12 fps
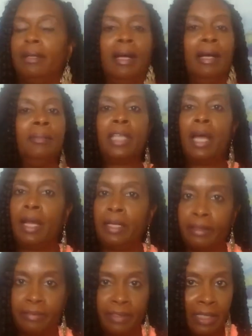I'm tired
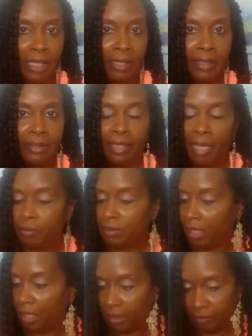of it, guys. I'm
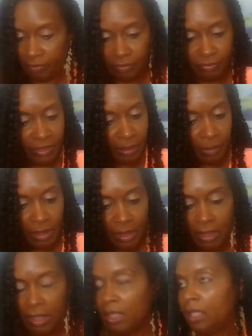tired of it. Family,
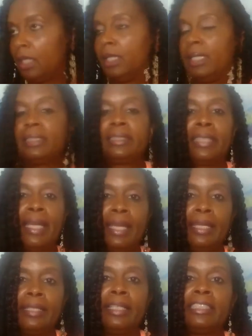
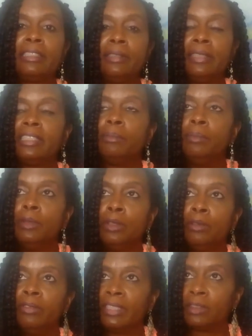let's
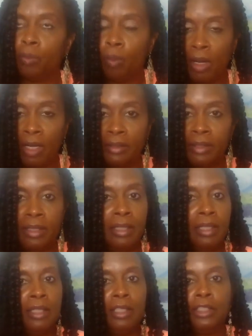move as one.
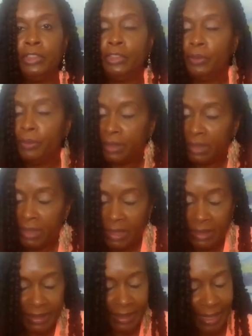Unity
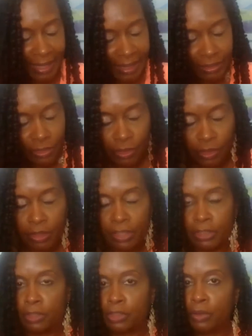is the answer,
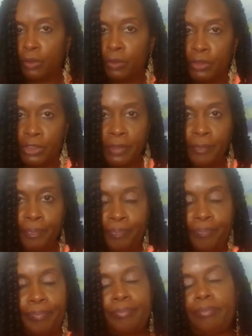is the solution.
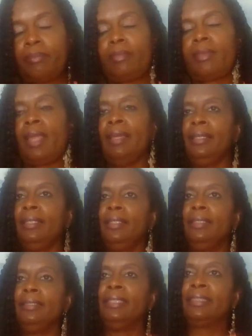
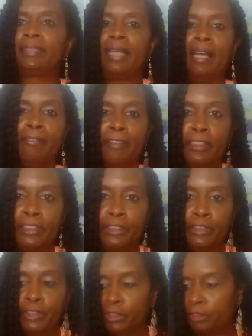And it's time for us to
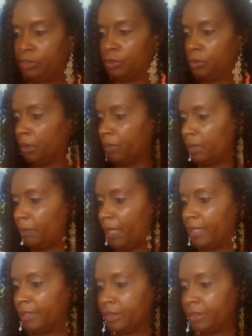just do something about it.